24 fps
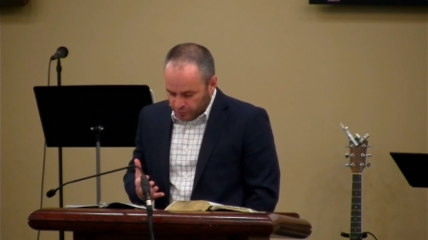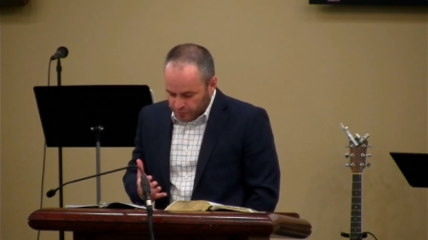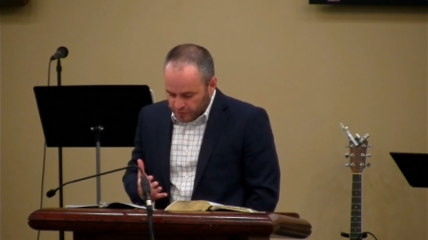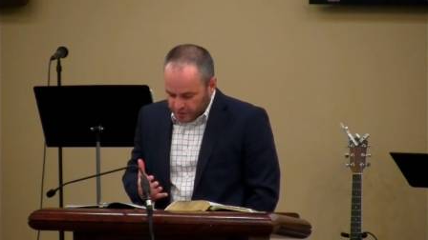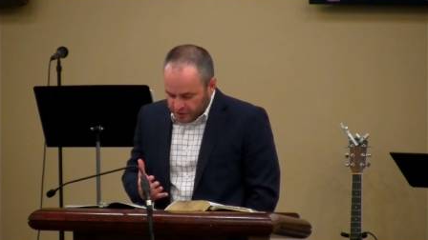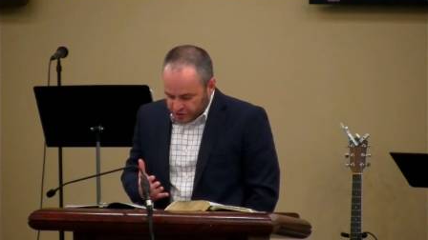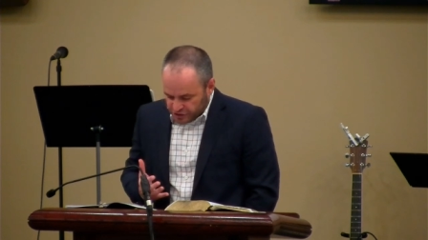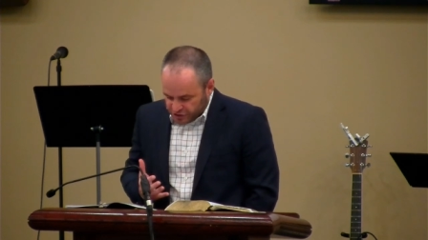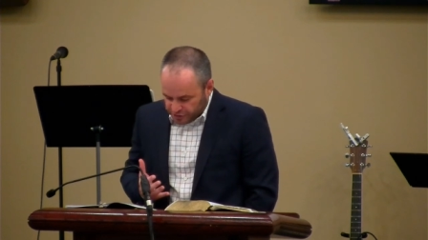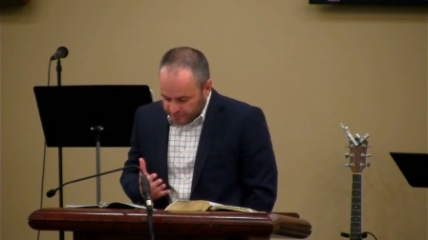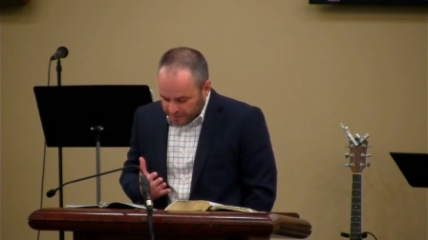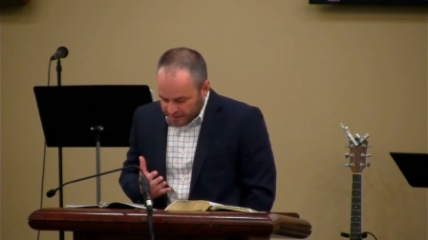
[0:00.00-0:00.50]

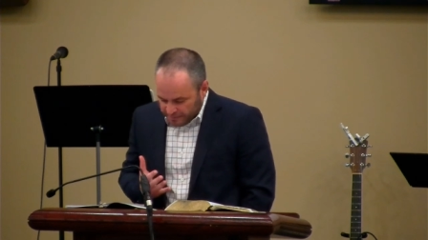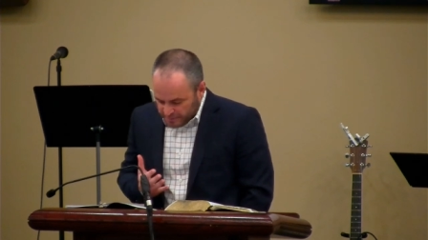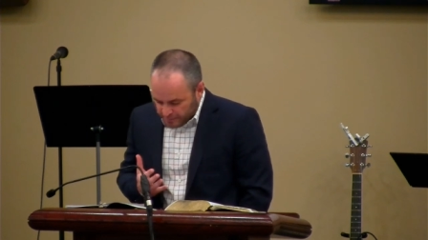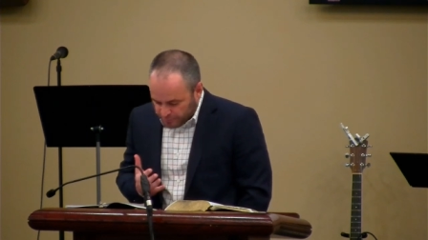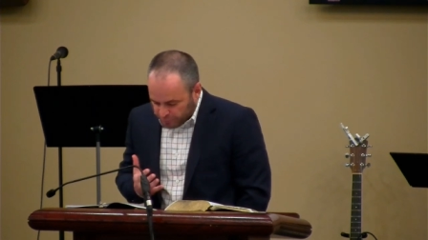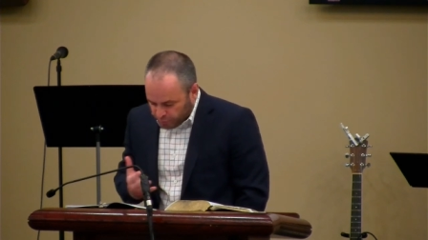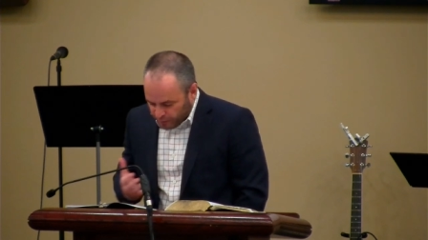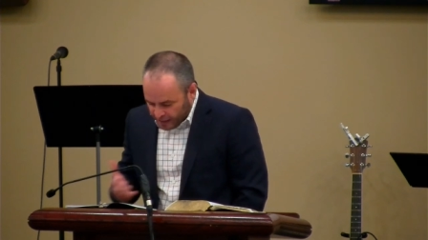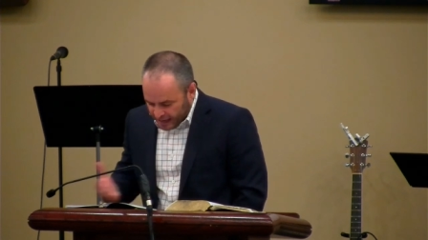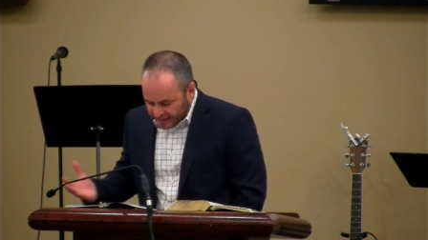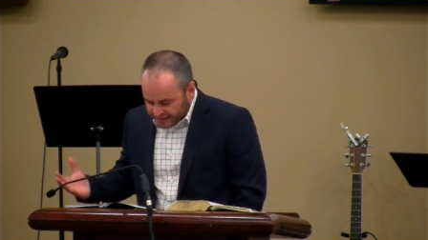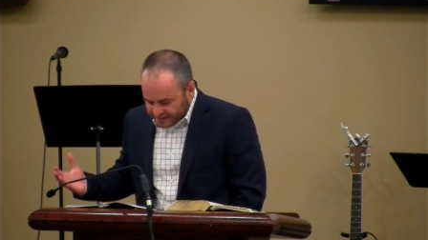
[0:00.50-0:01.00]
So, so
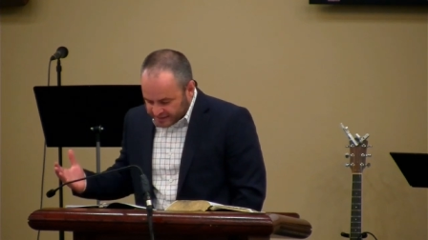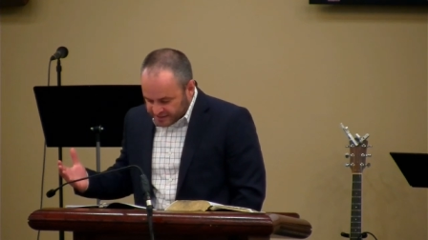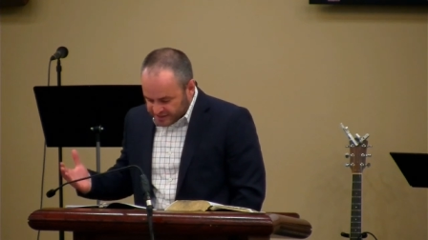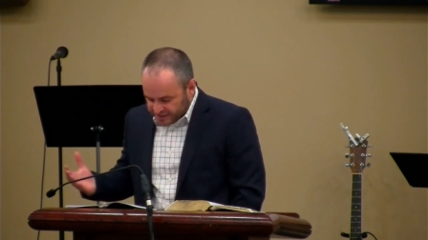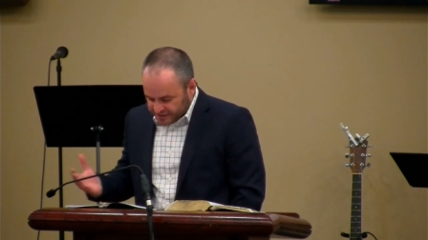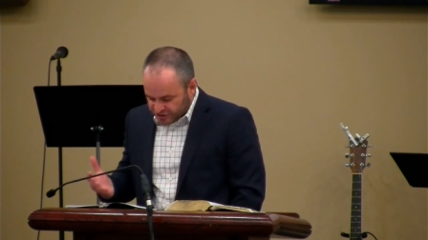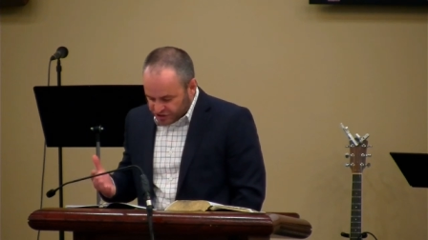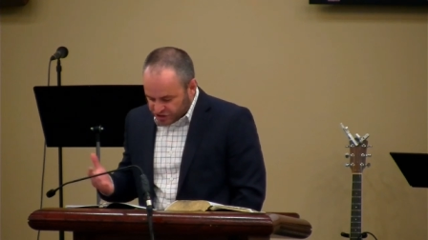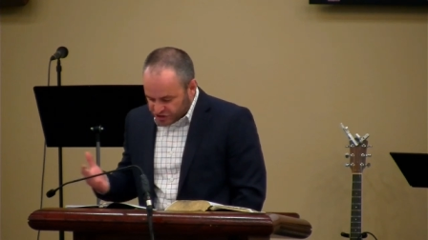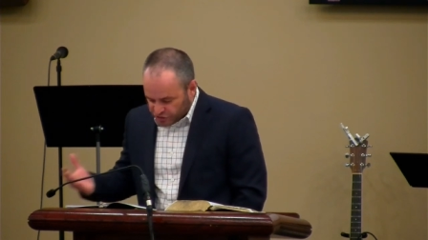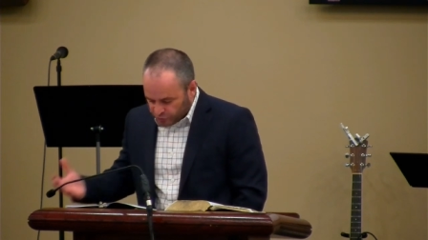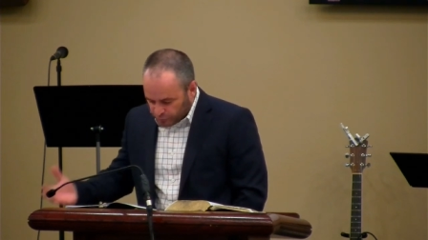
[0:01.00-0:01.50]
maybe
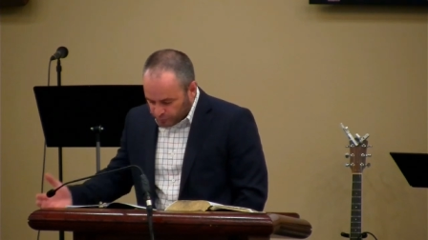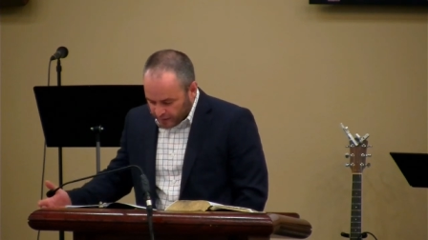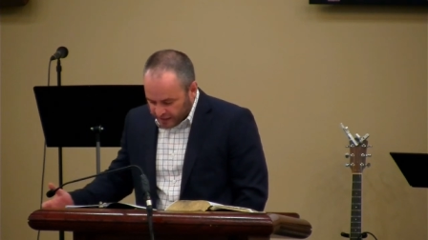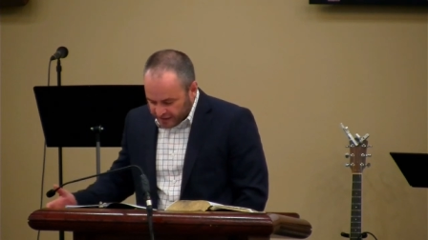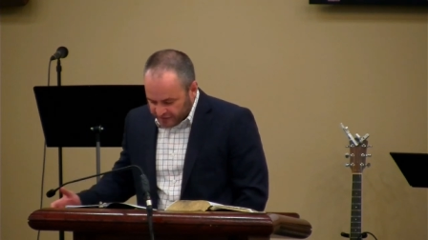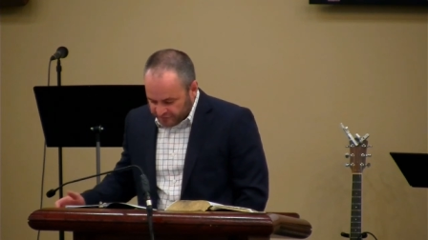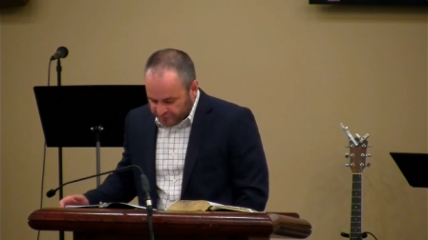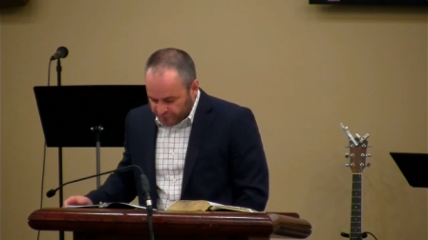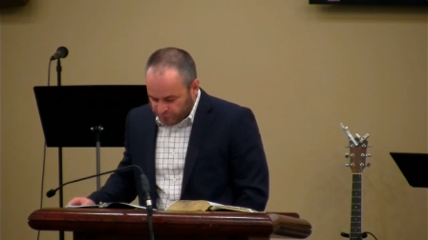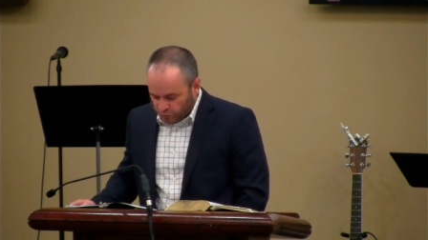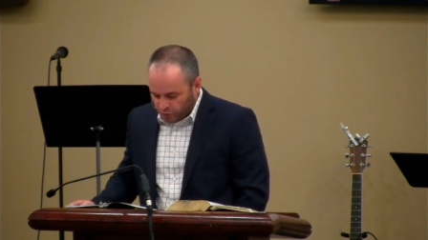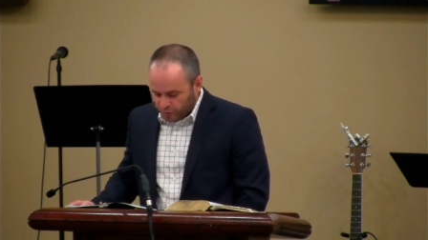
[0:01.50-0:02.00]
practicing just
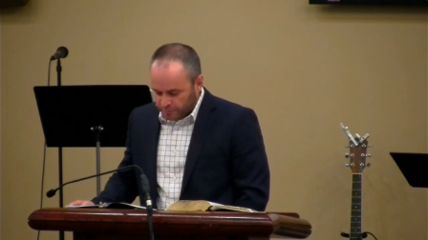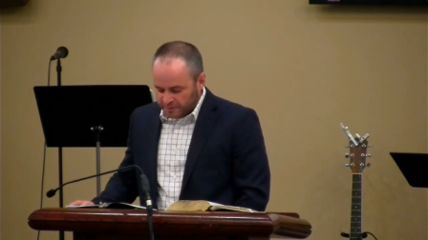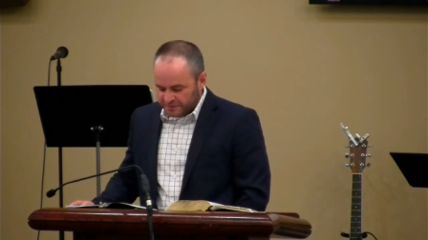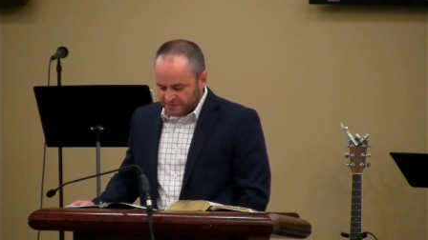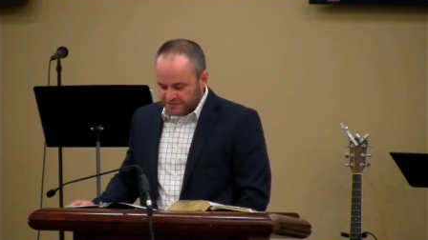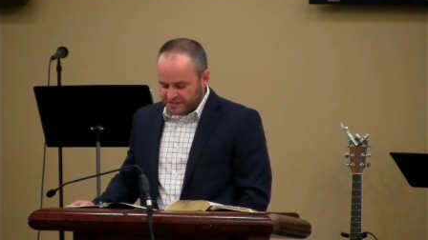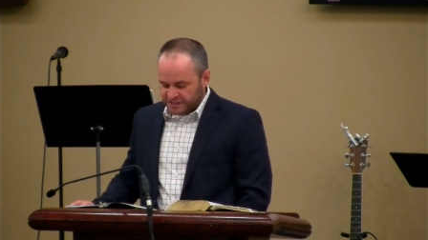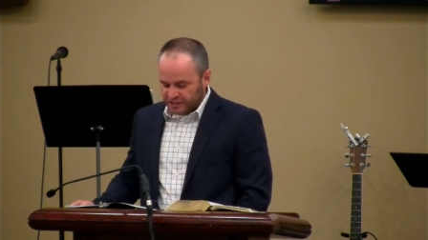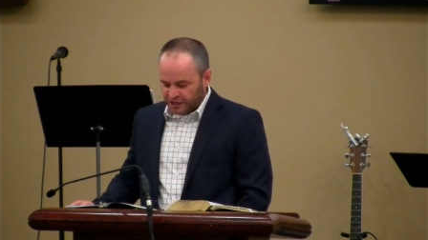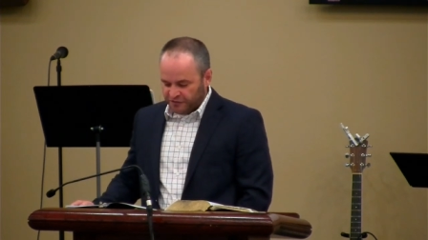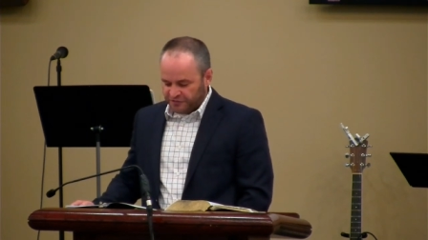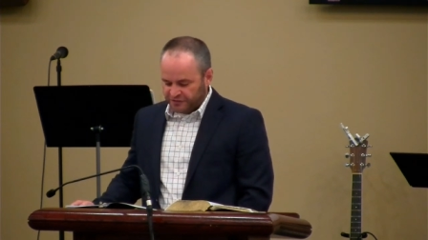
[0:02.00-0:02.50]
the right
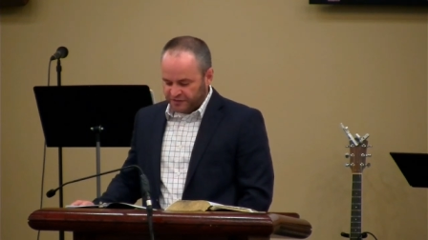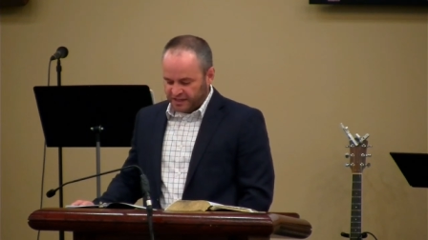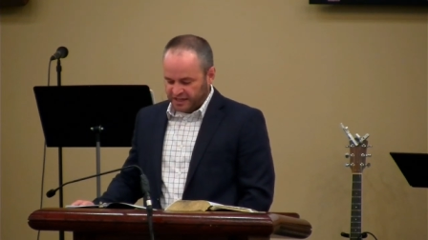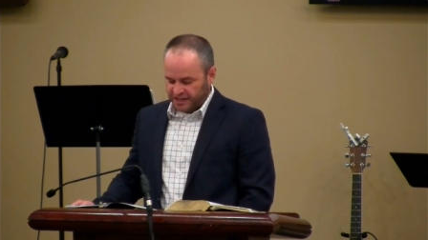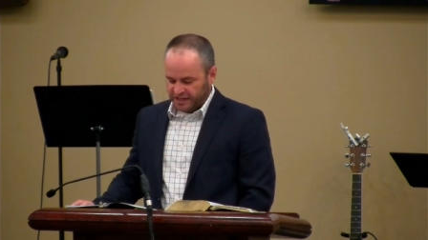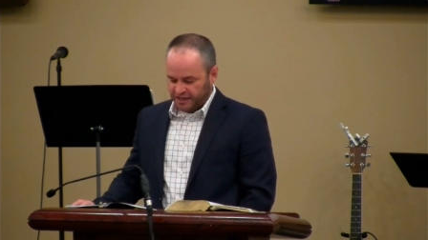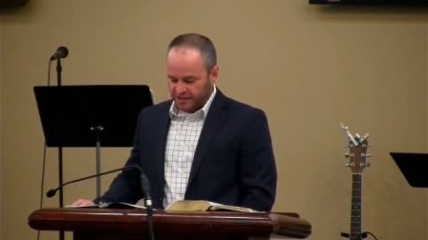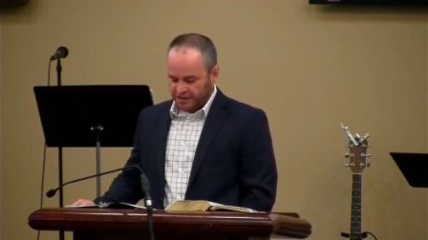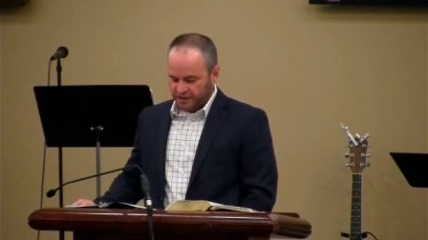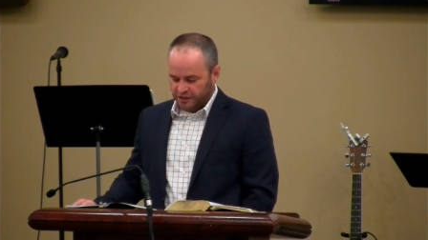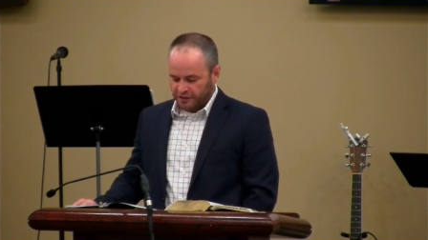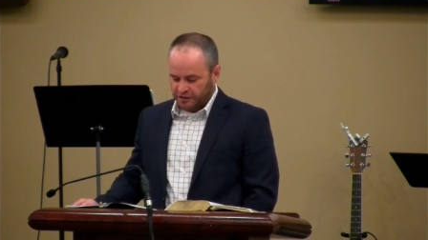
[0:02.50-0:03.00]
form of
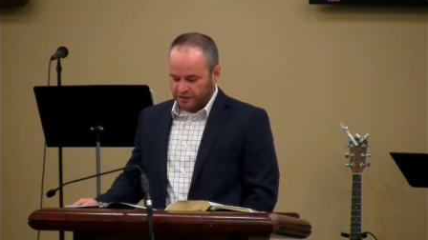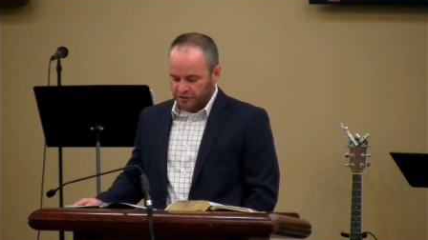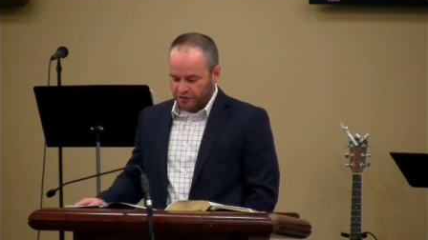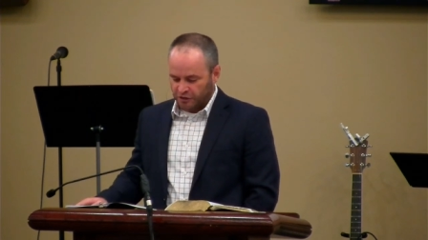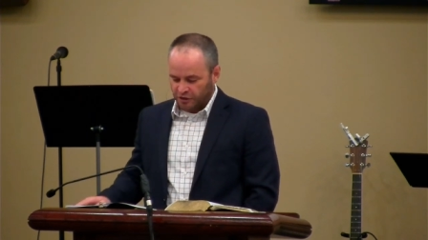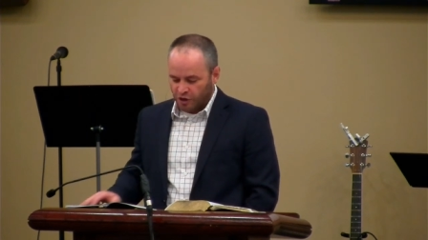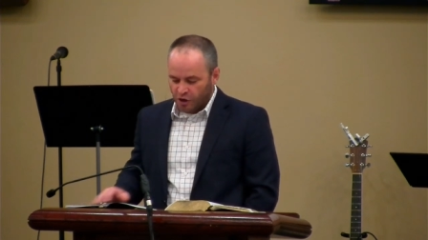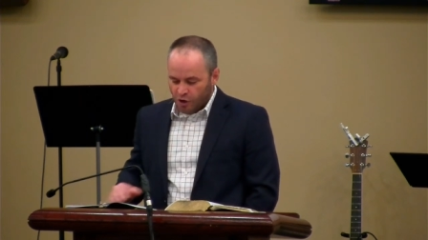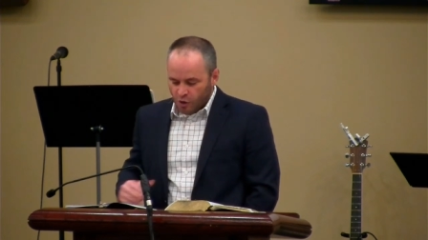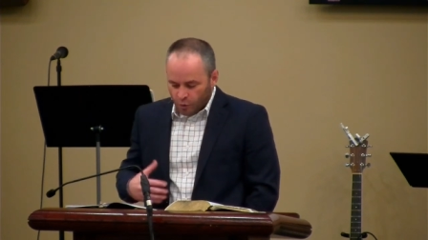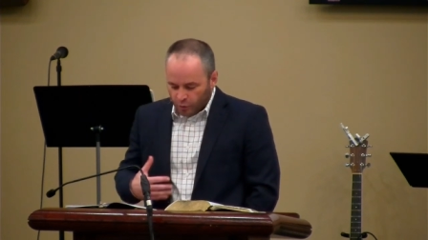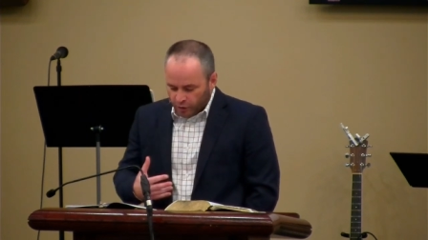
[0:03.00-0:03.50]
self
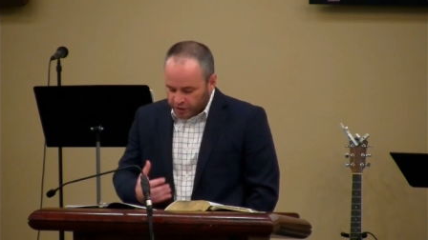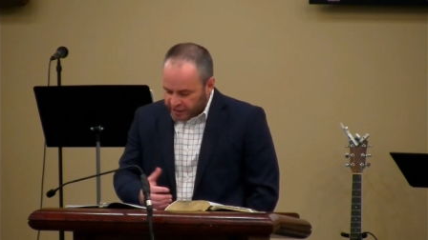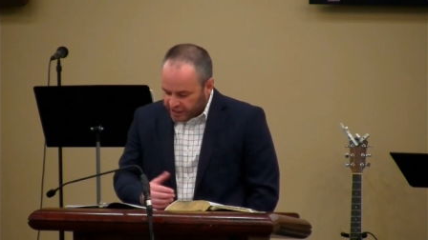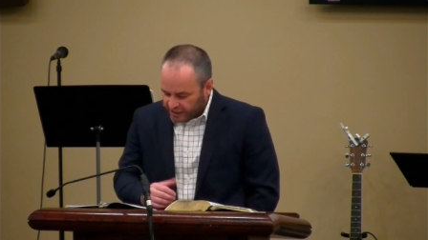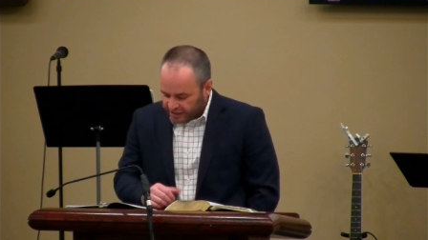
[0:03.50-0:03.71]
care